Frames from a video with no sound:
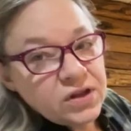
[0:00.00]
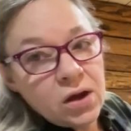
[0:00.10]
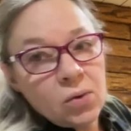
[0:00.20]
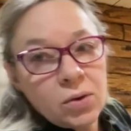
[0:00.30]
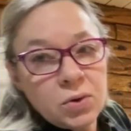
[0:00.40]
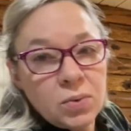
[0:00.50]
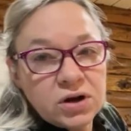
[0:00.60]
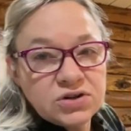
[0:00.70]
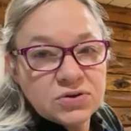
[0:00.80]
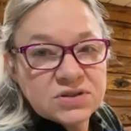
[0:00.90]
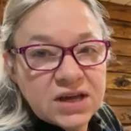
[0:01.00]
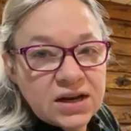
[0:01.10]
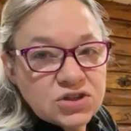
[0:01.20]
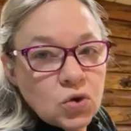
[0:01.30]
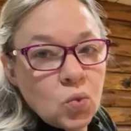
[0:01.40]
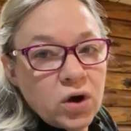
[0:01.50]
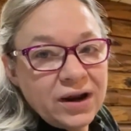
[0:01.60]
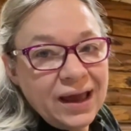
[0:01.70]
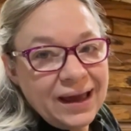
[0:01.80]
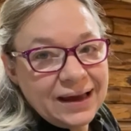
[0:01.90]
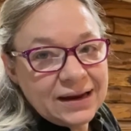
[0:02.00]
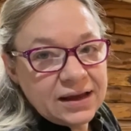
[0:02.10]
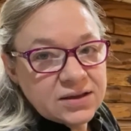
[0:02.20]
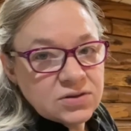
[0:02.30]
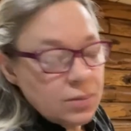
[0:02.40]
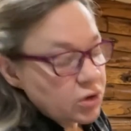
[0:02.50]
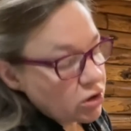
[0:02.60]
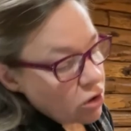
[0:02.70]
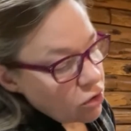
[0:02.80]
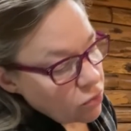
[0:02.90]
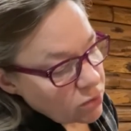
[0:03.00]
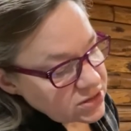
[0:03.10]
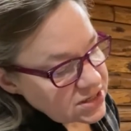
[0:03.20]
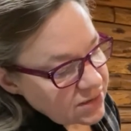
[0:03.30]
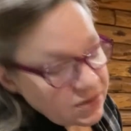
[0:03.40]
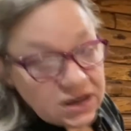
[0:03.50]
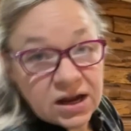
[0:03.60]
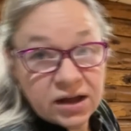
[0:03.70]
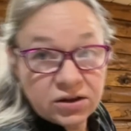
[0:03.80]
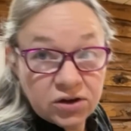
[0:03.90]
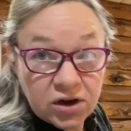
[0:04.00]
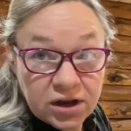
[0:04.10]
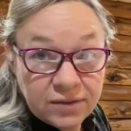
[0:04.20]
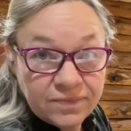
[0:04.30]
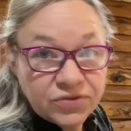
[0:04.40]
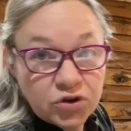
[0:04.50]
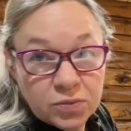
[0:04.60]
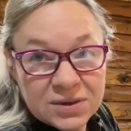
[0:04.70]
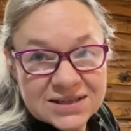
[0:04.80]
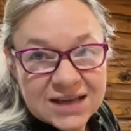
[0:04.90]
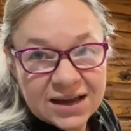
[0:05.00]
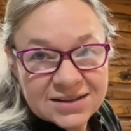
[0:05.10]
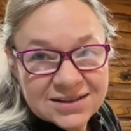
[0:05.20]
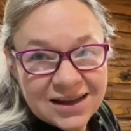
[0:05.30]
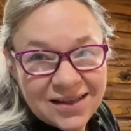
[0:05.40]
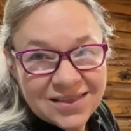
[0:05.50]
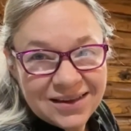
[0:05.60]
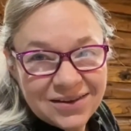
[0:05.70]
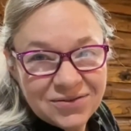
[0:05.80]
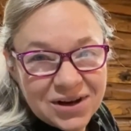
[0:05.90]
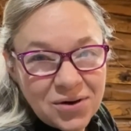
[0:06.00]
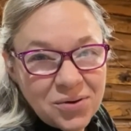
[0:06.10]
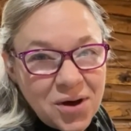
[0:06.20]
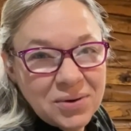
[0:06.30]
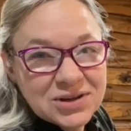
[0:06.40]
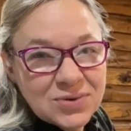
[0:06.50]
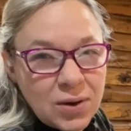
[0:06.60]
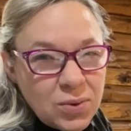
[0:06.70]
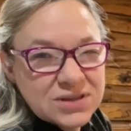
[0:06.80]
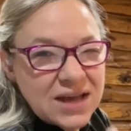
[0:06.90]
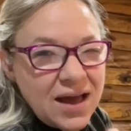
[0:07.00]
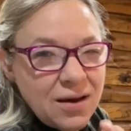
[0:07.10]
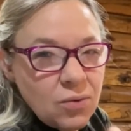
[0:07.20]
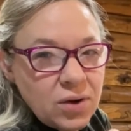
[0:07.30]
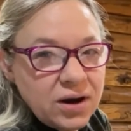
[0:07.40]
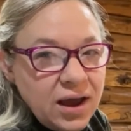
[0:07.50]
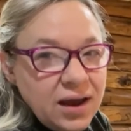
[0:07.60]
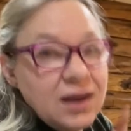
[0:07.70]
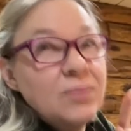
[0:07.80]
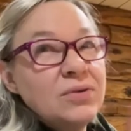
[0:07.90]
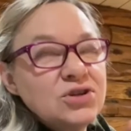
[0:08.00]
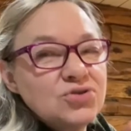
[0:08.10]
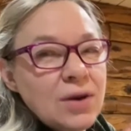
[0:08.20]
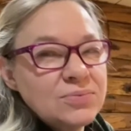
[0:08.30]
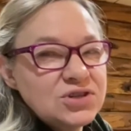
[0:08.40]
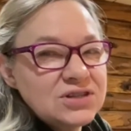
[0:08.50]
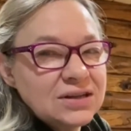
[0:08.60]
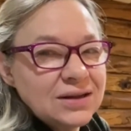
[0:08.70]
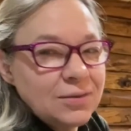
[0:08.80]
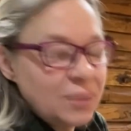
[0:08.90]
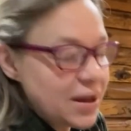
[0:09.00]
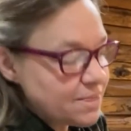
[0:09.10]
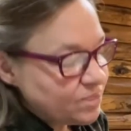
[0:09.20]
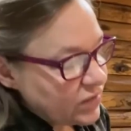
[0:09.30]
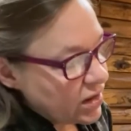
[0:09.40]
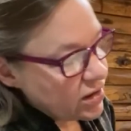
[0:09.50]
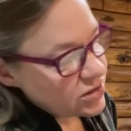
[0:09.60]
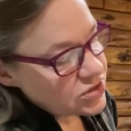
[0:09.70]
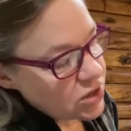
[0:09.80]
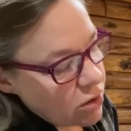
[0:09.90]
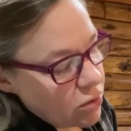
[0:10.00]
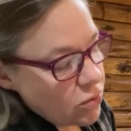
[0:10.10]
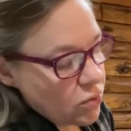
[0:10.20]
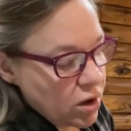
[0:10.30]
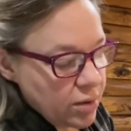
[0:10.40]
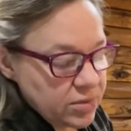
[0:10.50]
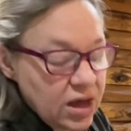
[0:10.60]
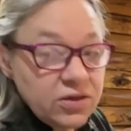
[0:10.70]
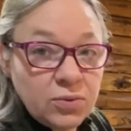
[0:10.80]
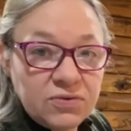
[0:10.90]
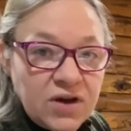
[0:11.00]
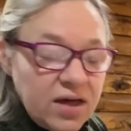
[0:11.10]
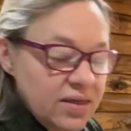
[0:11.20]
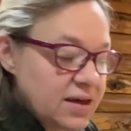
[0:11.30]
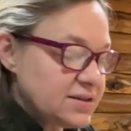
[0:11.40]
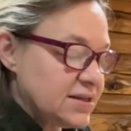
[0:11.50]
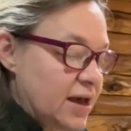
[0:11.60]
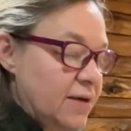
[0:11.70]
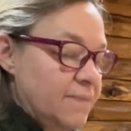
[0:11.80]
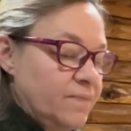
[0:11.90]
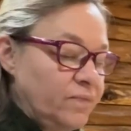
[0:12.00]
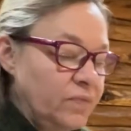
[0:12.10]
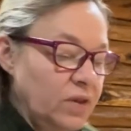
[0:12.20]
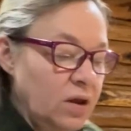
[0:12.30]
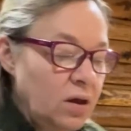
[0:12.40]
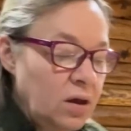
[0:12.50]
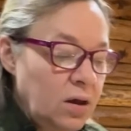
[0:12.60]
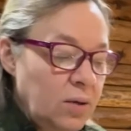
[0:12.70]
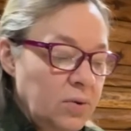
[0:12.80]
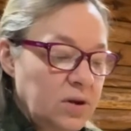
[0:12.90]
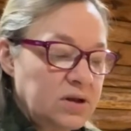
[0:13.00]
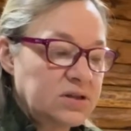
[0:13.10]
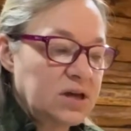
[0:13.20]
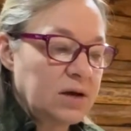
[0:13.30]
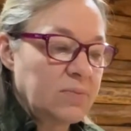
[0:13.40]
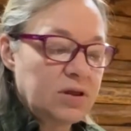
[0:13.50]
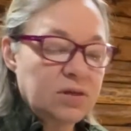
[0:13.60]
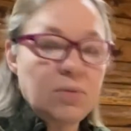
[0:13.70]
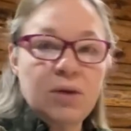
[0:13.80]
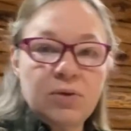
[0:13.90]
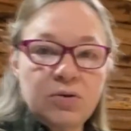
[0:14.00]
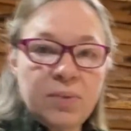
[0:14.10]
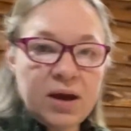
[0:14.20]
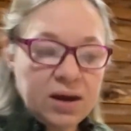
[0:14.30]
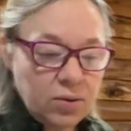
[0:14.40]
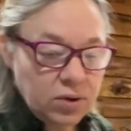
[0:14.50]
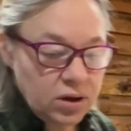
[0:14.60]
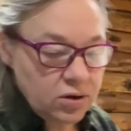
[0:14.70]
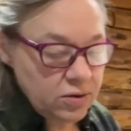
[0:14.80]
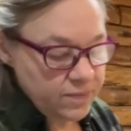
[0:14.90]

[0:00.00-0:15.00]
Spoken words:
What we want to do is get it to 180. So I'm going to call the 179 good. It took me a second to get the video going. So I was at 180, dropped just a little bit. So now that we've got that set, take my thermometer back out here.